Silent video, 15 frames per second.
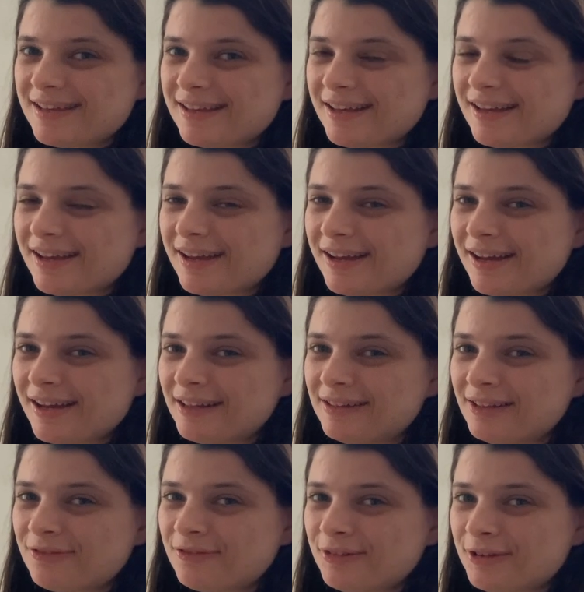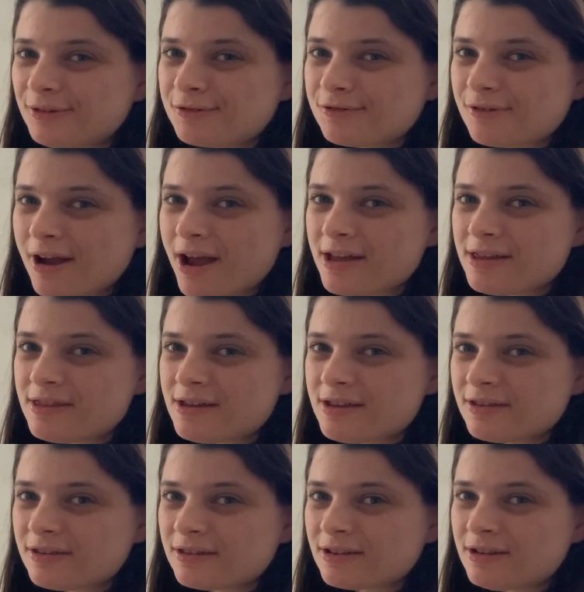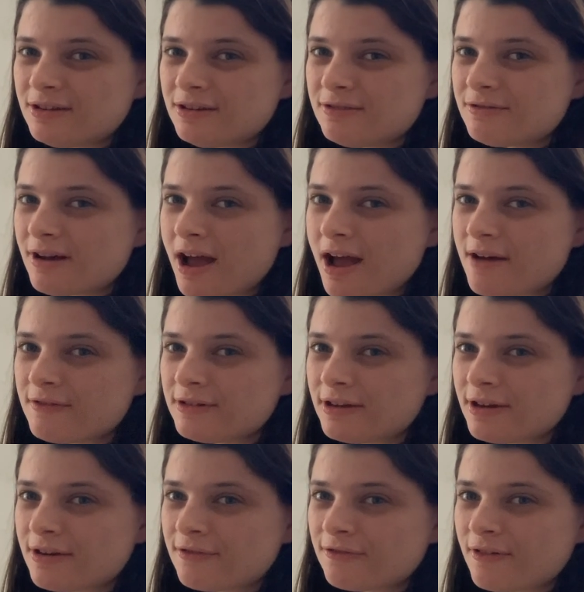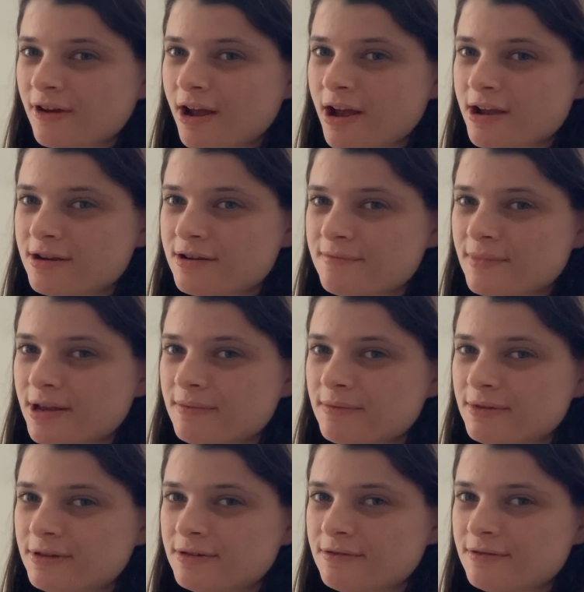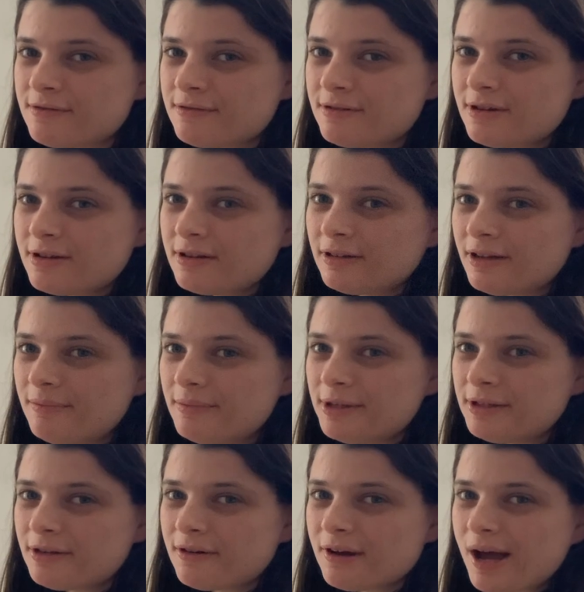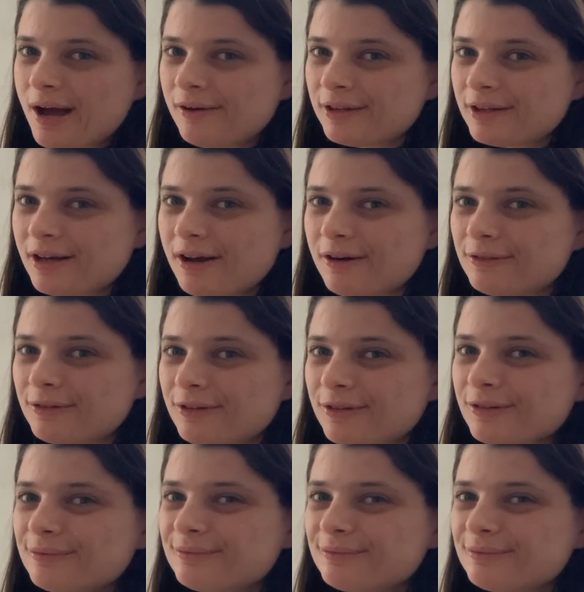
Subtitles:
and if you try this and you have an air fryer, maybe you let me know how it goes.